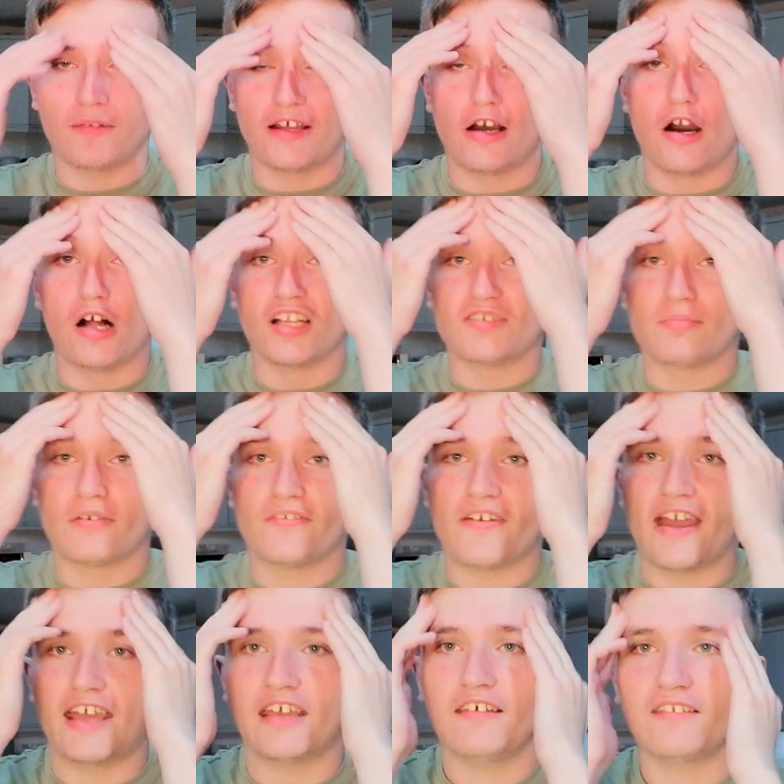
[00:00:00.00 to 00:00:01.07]
like all over my
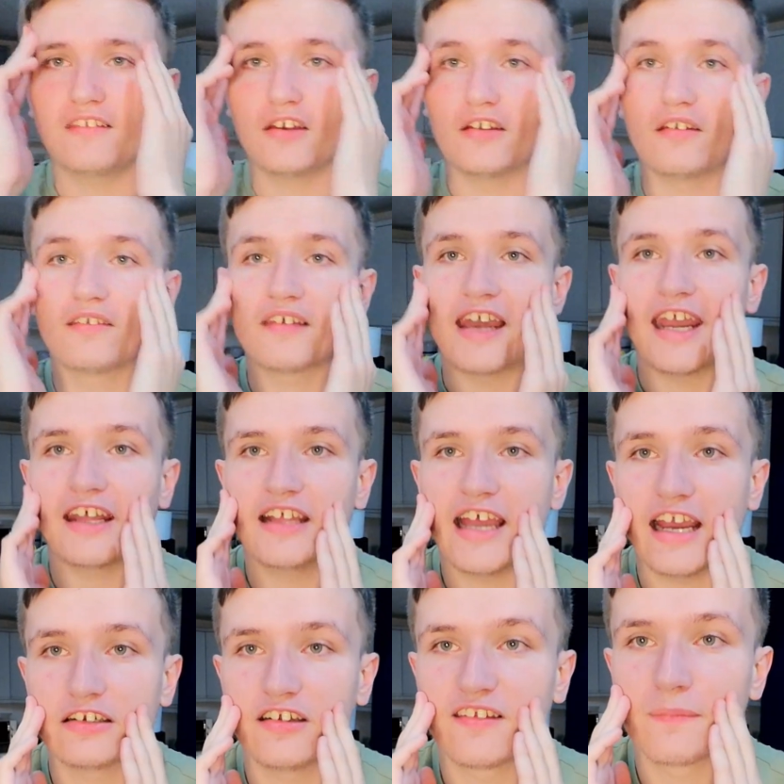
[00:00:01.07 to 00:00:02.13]
face, and I had
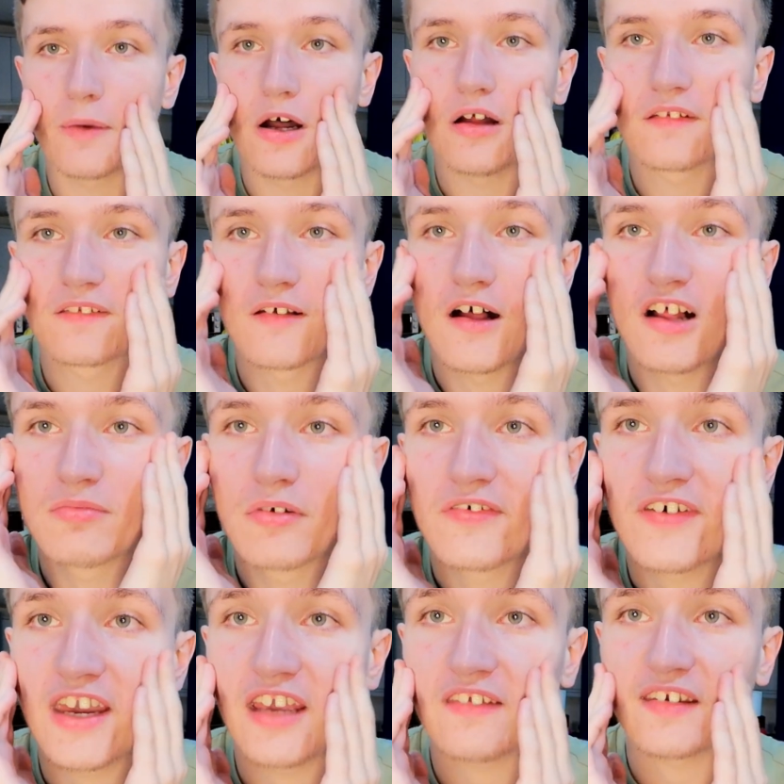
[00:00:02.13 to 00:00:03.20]
acne spots all over my
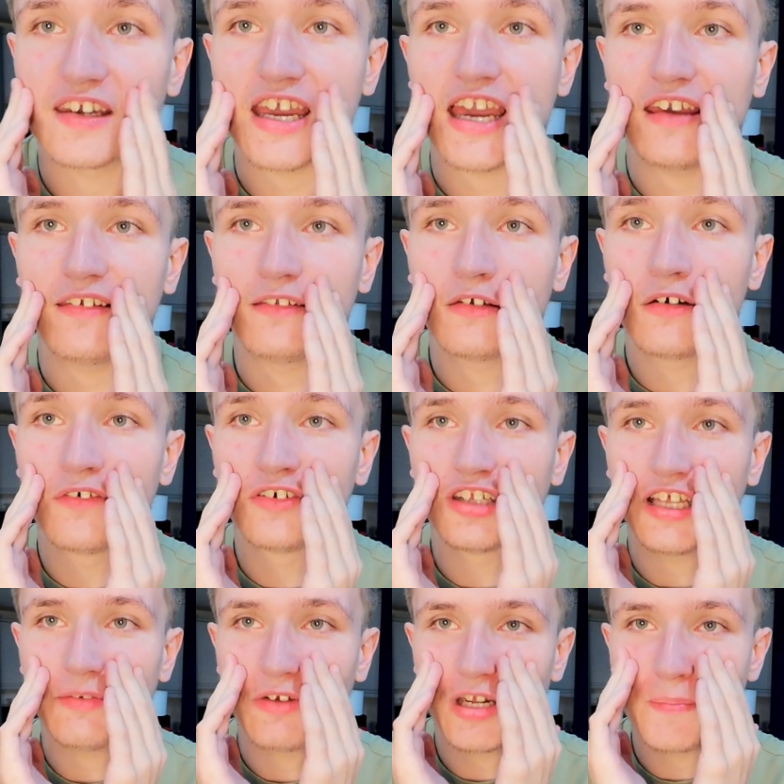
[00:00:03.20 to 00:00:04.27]
face. Like I suffered
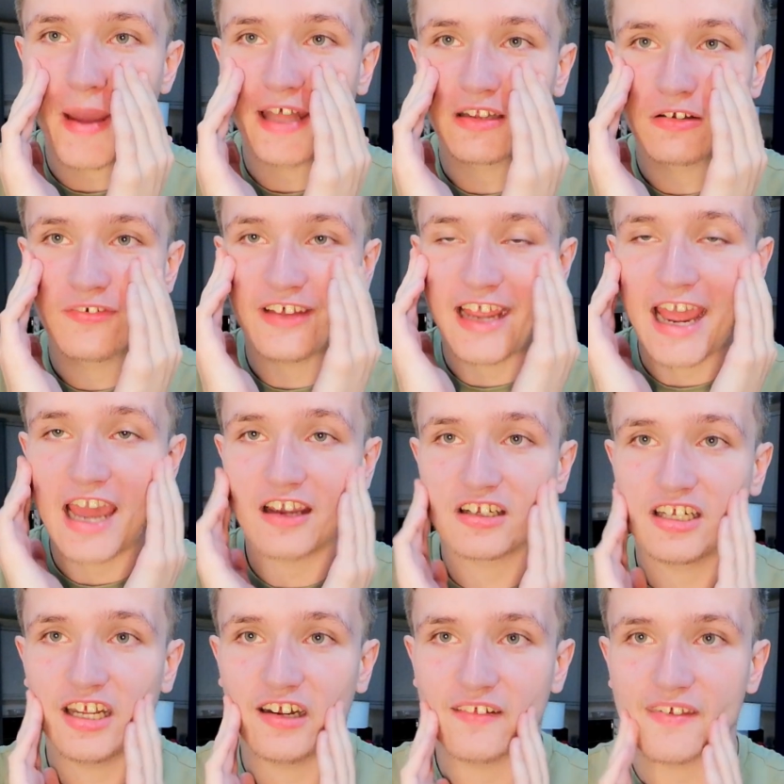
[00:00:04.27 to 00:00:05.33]
like really badly with like
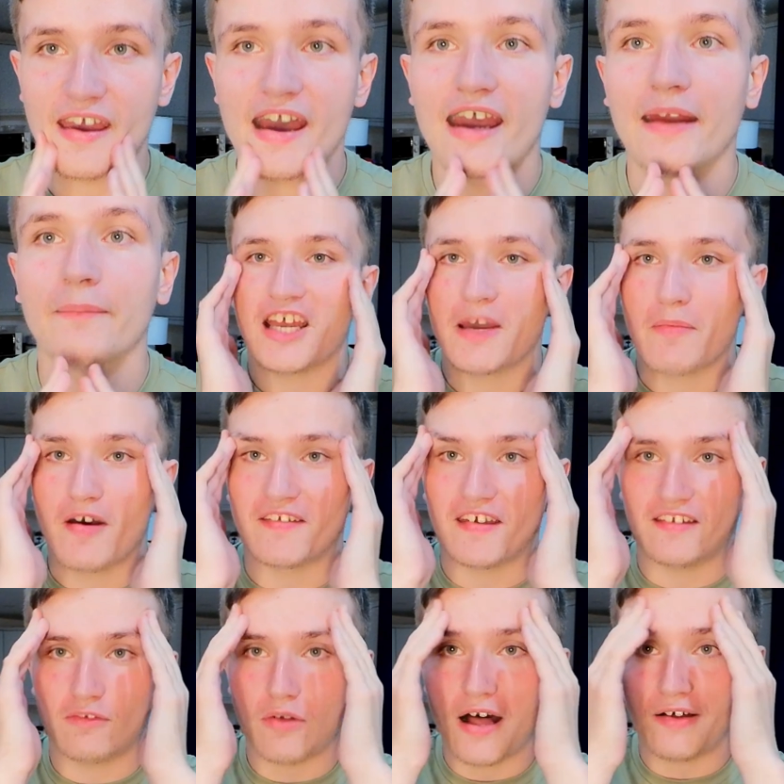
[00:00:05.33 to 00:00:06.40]
acne at the time. And I was
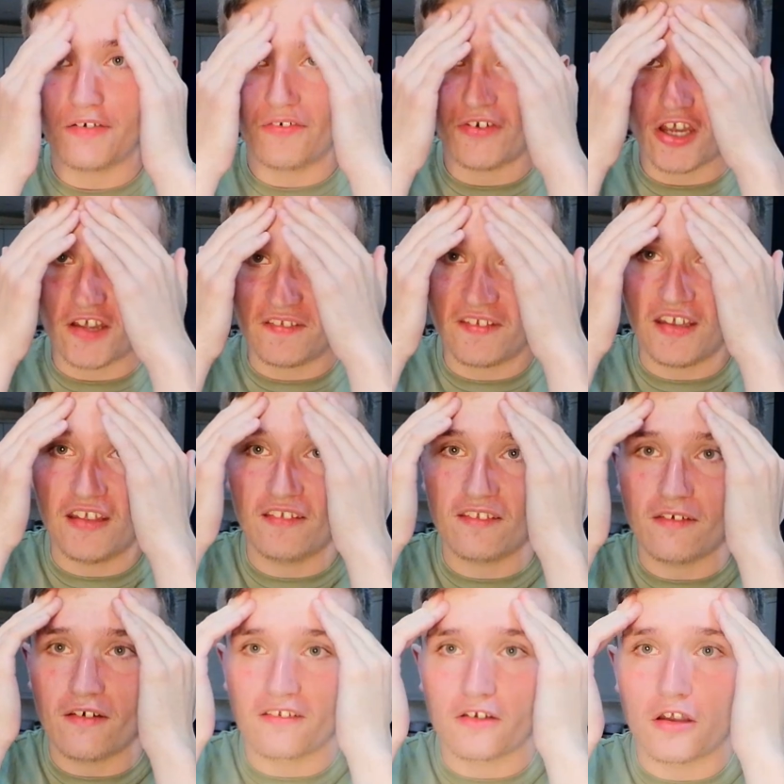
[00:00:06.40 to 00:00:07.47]
like 12 or 13,
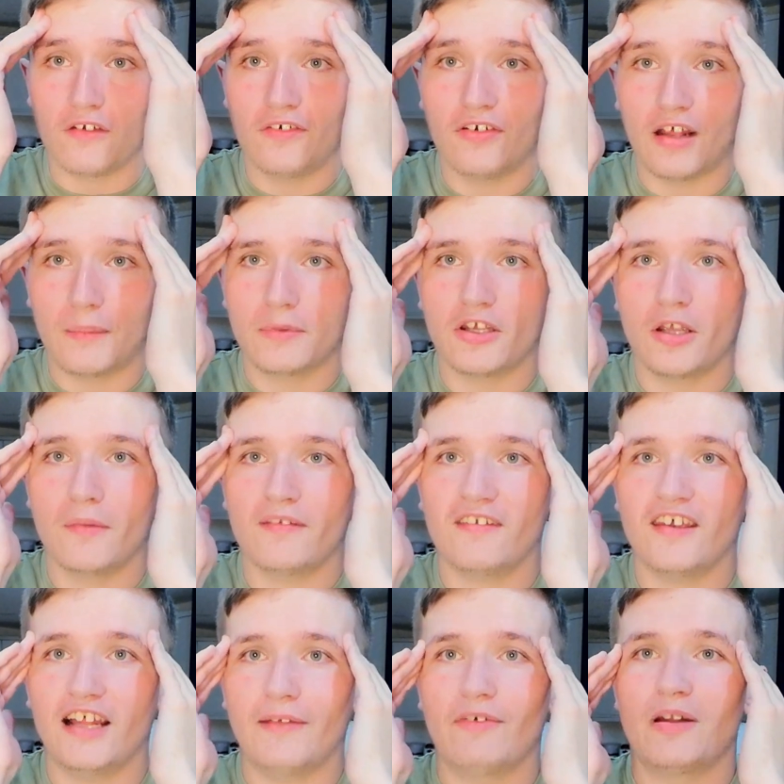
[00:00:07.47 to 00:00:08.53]
so I was going through like
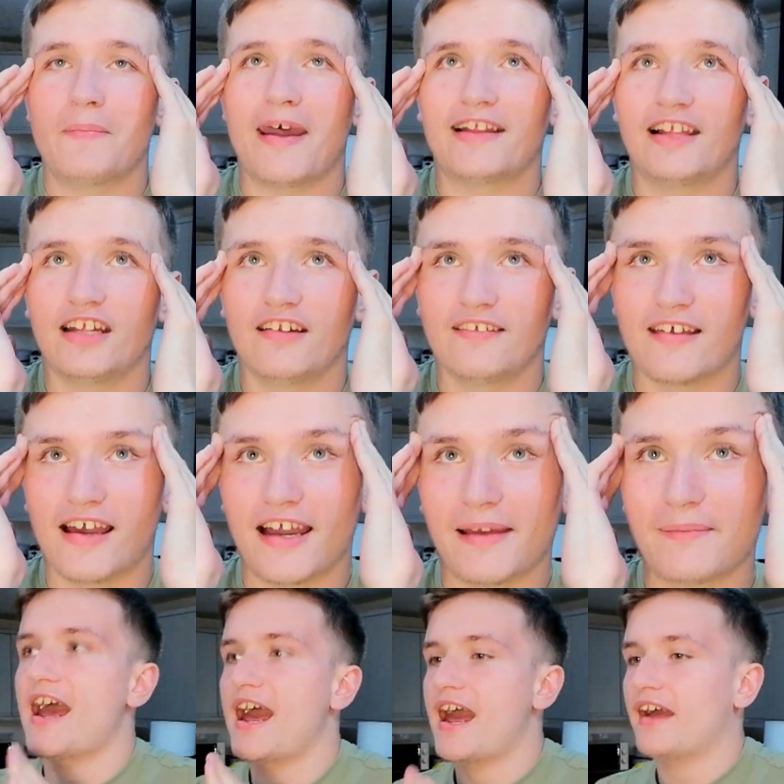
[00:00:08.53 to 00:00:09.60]
puberty like really badly at the
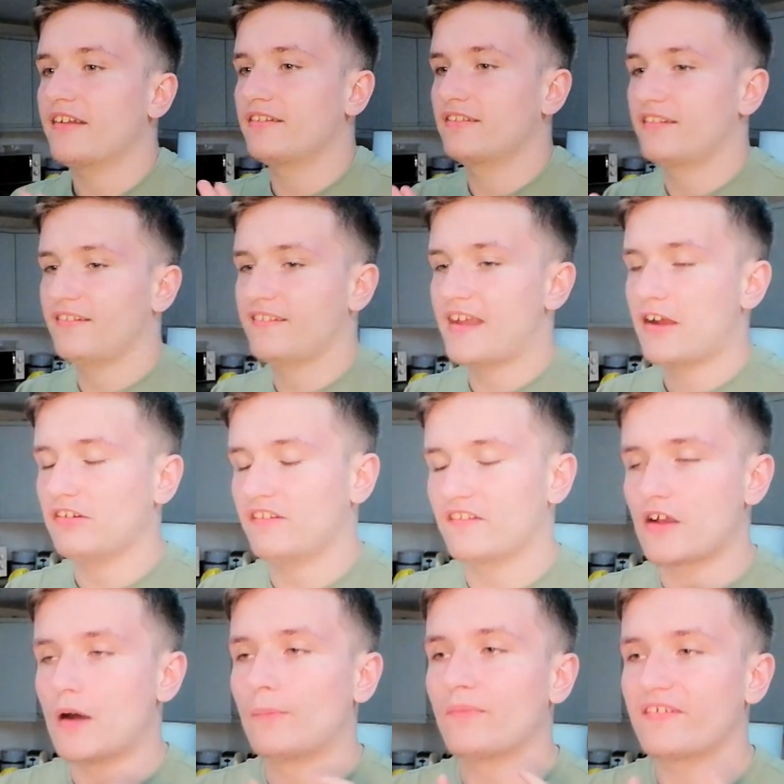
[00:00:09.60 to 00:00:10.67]
time. And this is how this
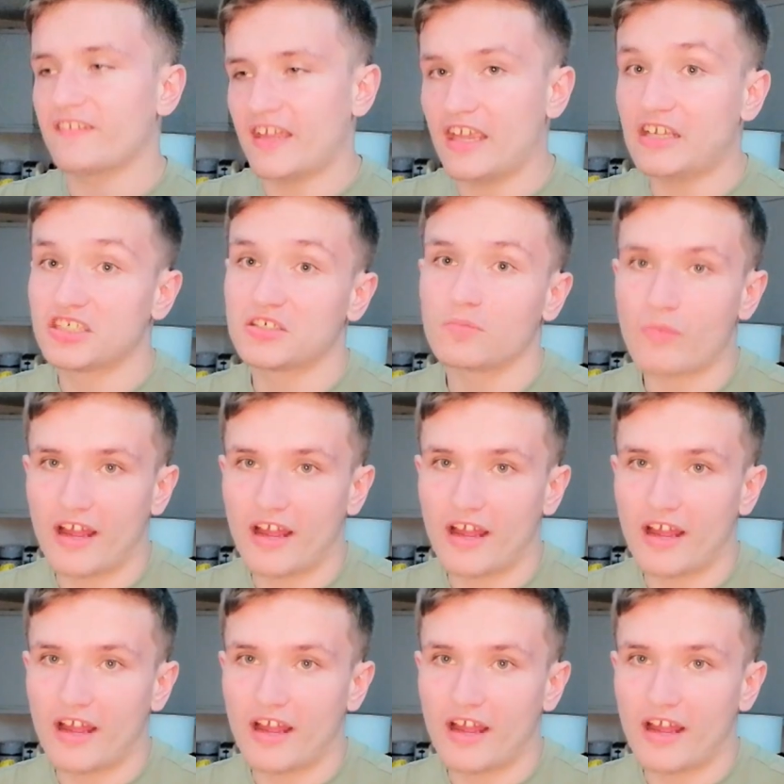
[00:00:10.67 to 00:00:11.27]
conversation